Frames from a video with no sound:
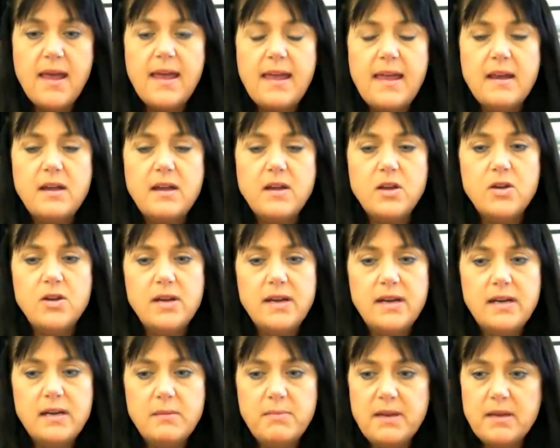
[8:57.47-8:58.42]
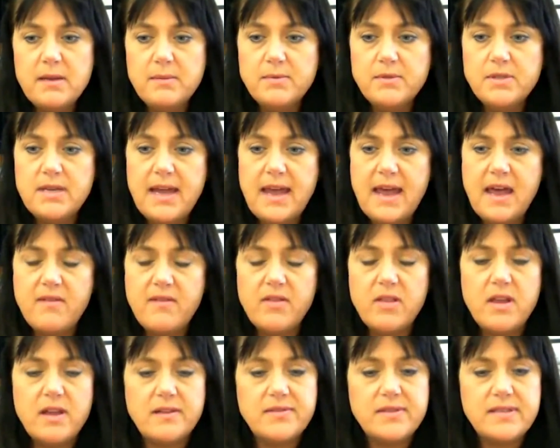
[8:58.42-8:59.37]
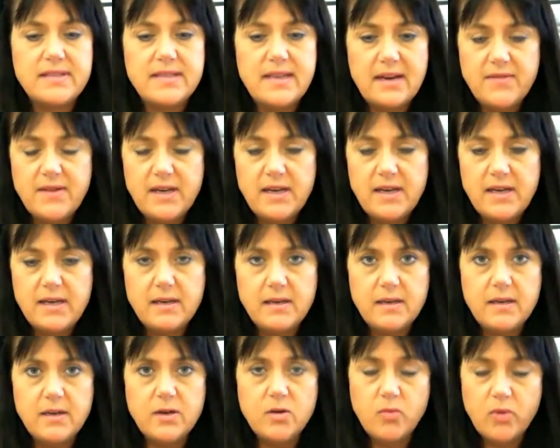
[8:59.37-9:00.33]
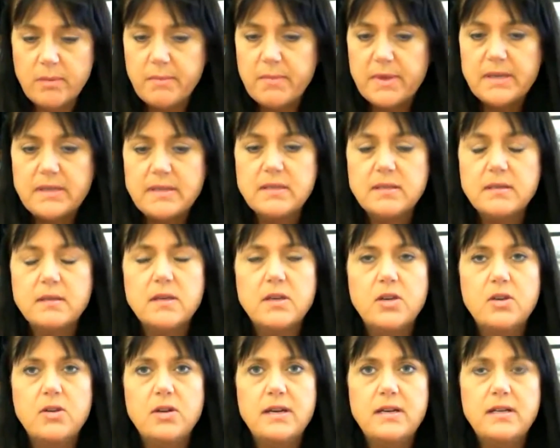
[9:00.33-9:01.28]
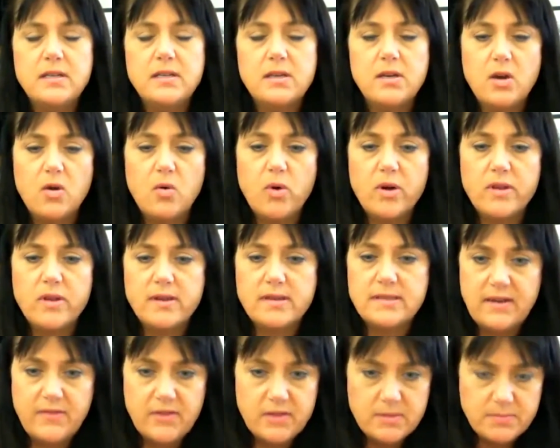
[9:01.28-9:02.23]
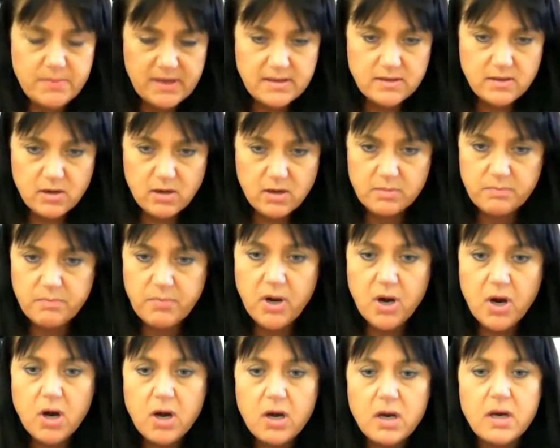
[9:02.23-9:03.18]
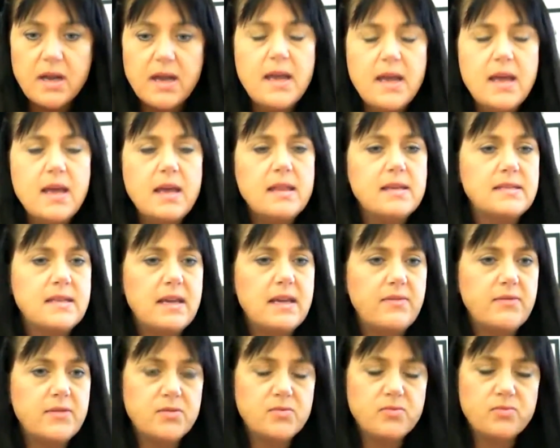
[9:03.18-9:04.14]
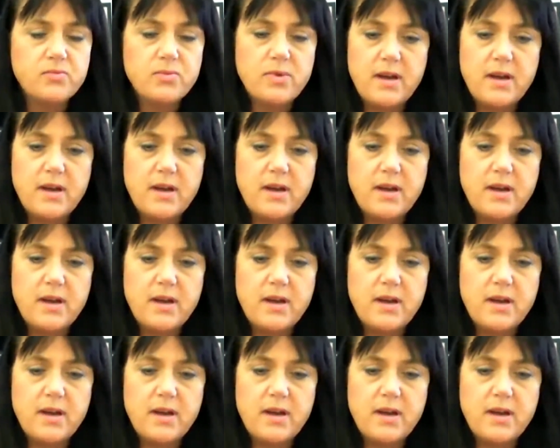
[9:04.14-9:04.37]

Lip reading: And you need to be able to have a lot of safety equipment. You need to know where the safest places are to park, the safest